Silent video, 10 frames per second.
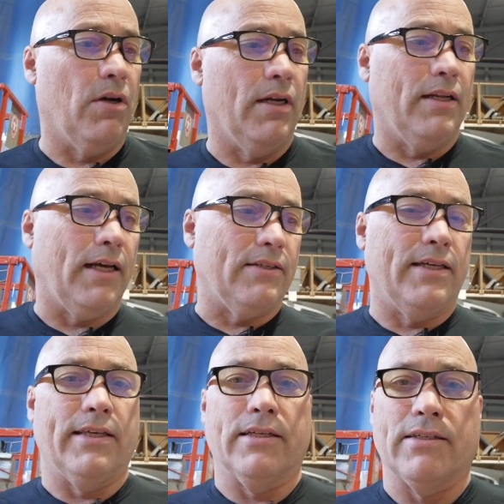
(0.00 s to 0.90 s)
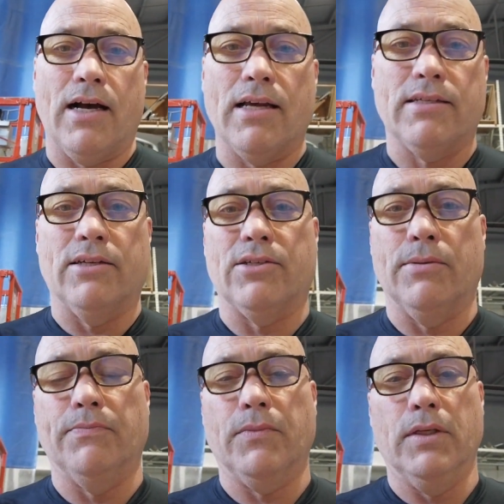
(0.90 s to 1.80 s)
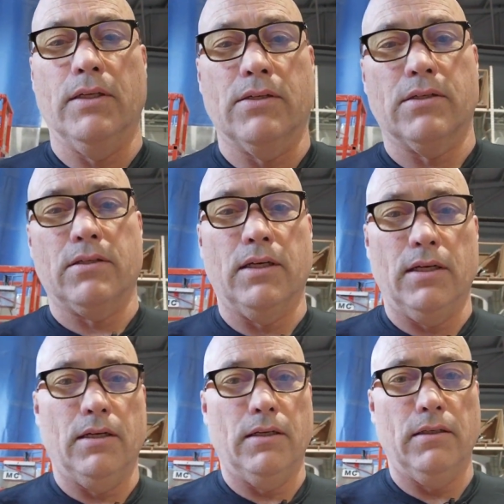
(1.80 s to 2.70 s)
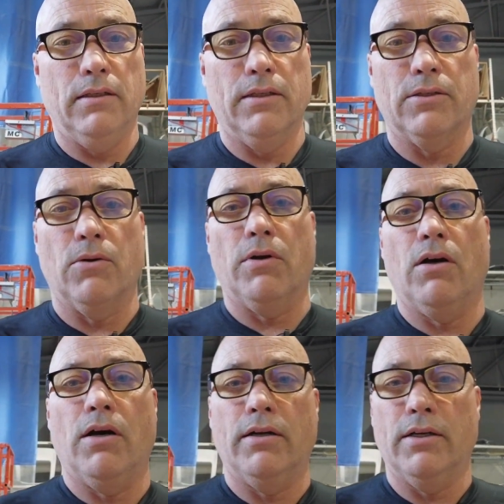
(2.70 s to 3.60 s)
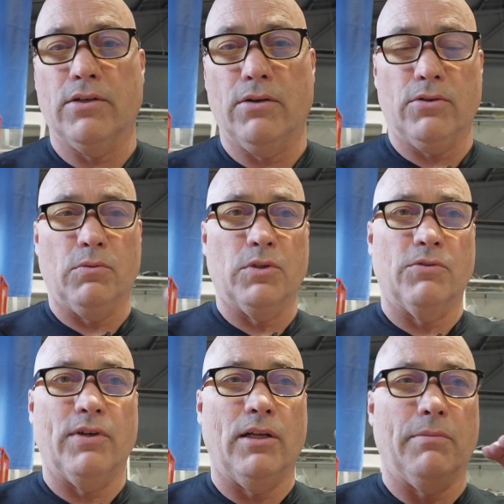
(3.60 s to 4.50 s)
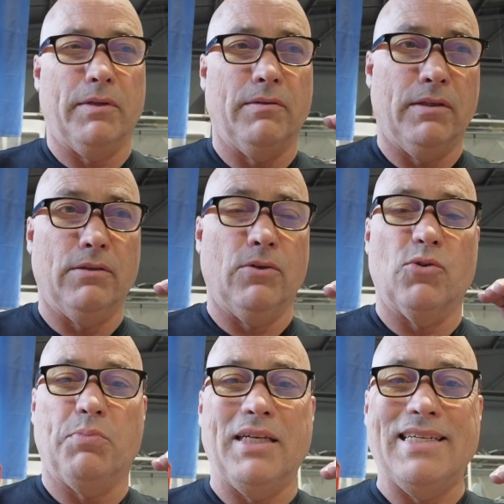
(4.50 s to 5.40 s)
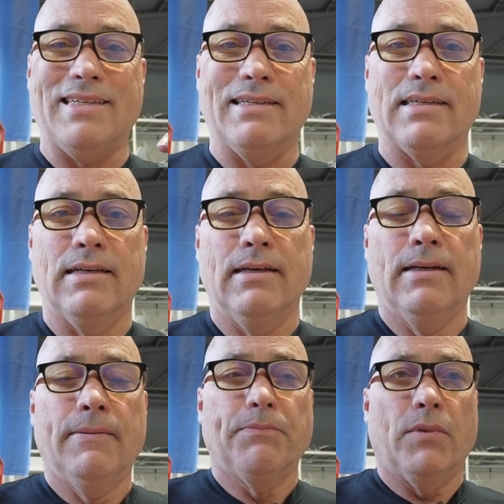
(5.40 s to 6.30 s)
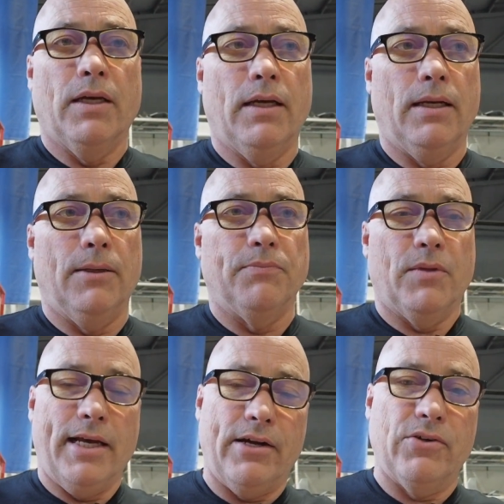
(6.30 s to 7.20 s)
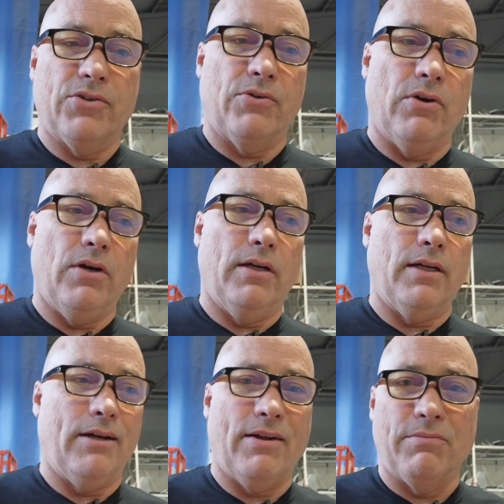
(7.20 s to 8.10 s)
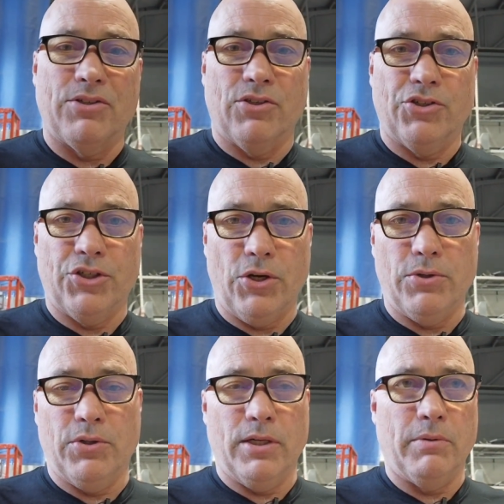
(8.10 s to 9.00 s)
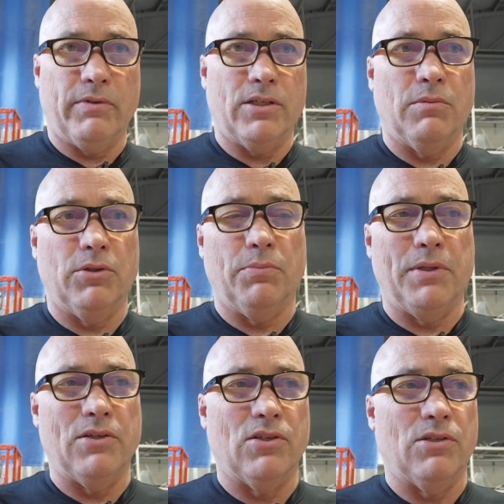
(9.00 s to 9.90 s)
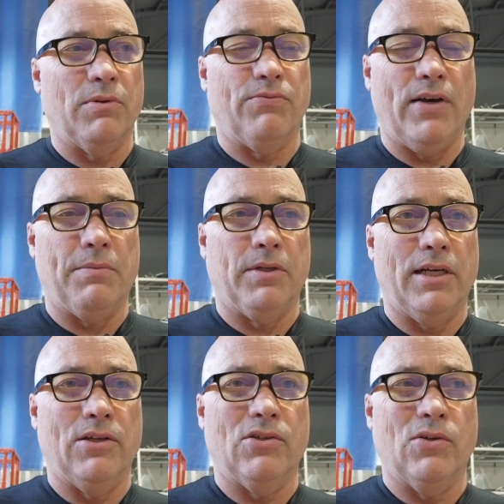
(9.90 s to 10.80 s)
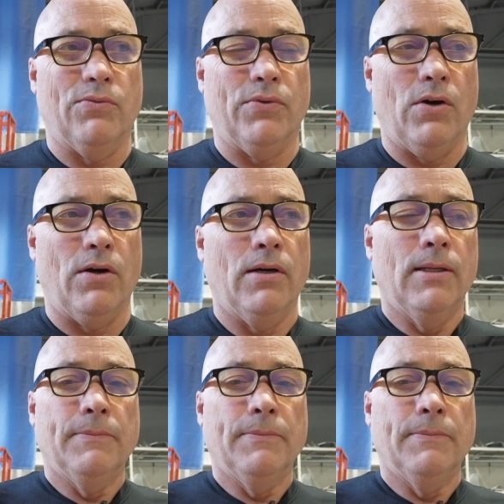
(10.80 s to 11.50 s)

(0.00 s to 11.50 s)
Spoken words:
on. And like I say, the exhaust system is going on. Is also, we're developing those pieces. The headers are on. I don't have much to show you there. We've got some little pieces that we've fabricated so far.